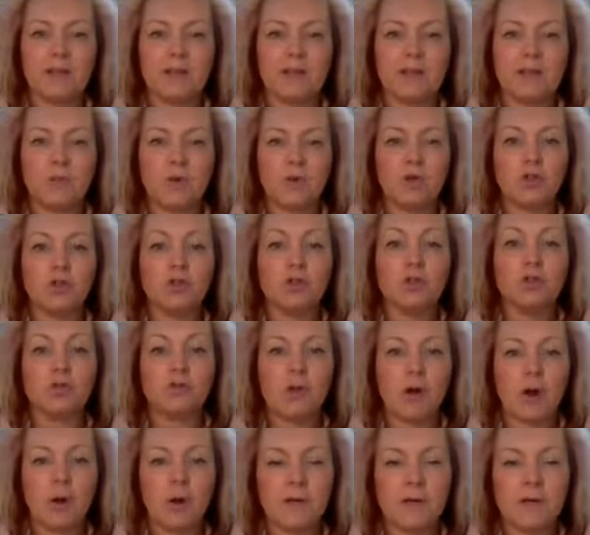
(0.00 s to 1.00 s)
what you're
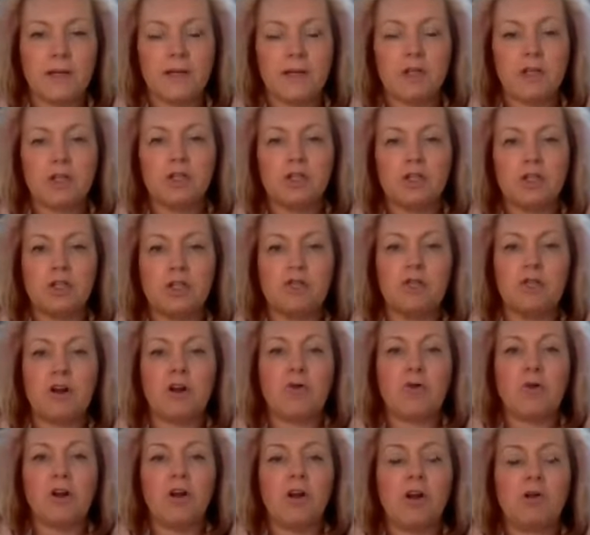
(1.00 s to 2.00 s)
growing to
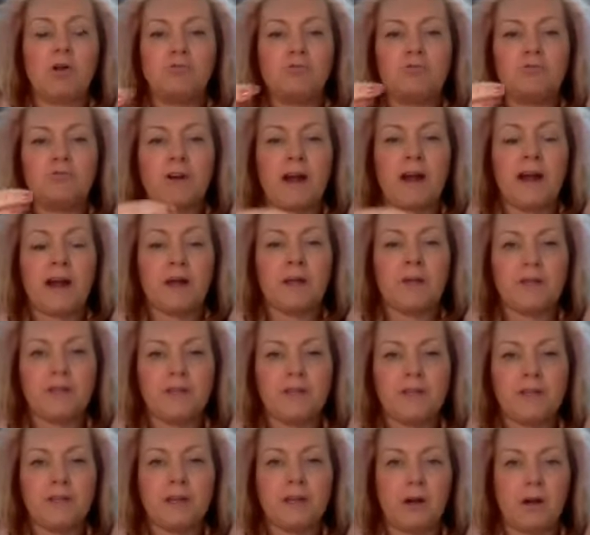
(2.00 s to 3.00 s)
grow around
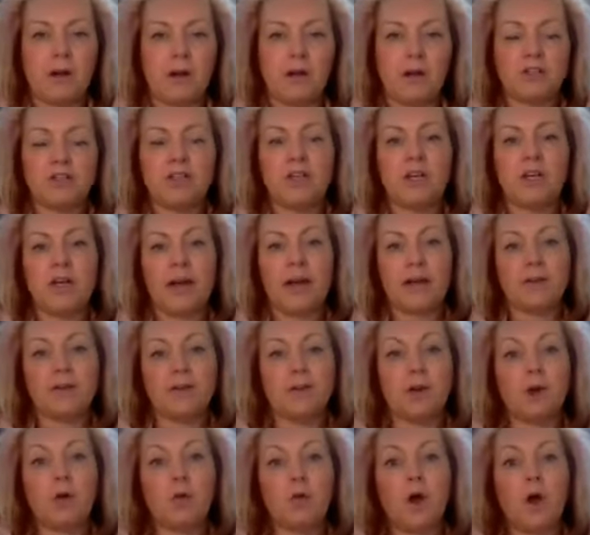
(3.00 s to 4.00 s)
the arch and
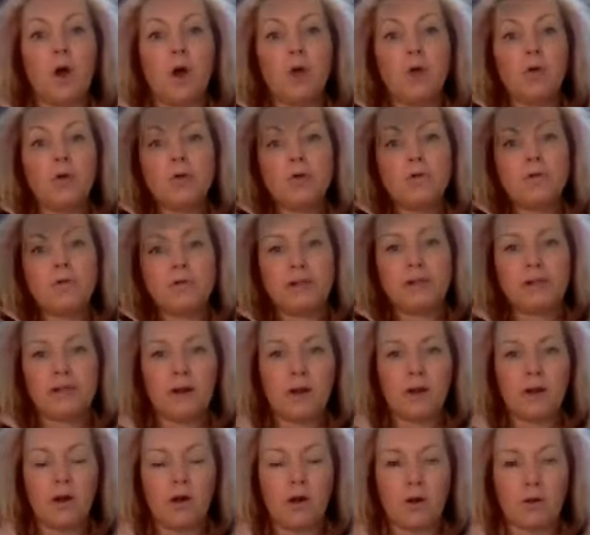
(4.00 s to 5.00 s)
go over the
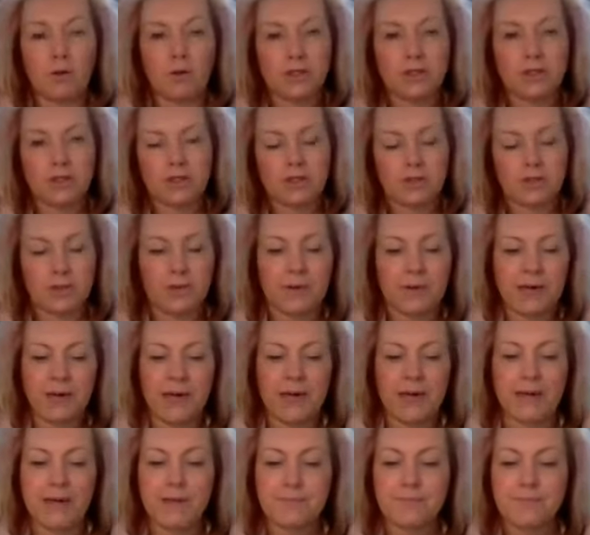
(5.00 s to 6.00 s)
arch,
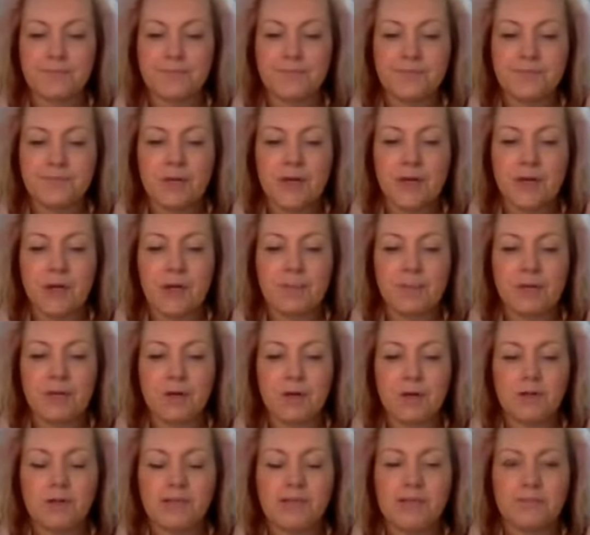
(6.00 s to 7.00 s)
okay?
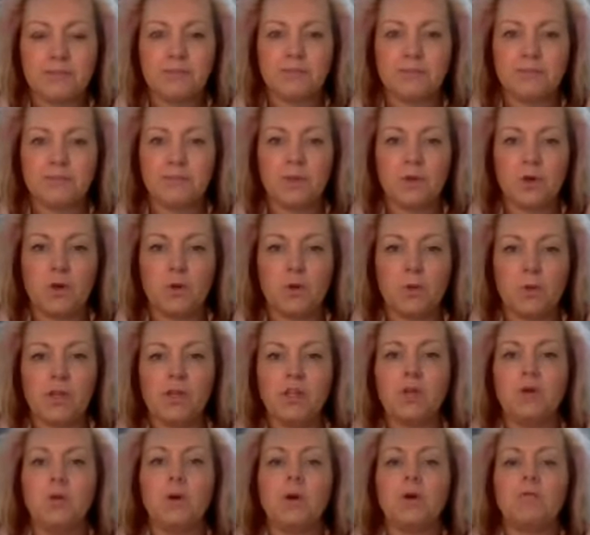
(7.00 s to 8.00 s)
Because when
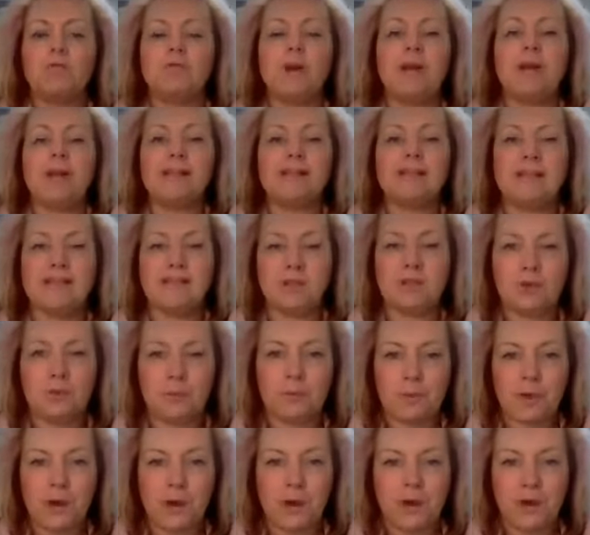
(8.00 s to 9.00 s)
you are raising your
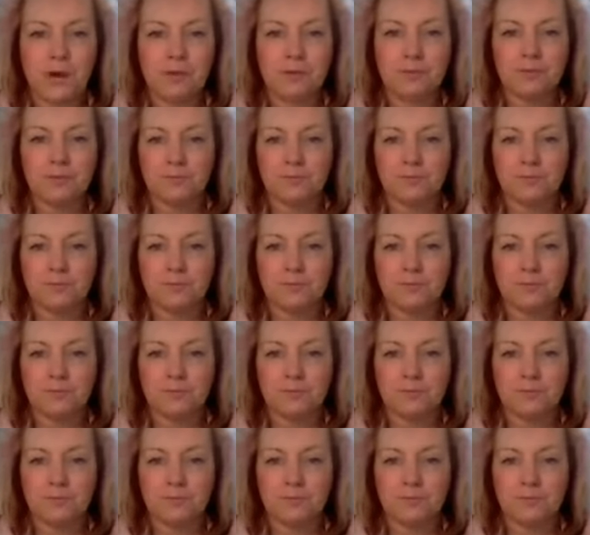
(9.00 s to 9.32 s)
bar,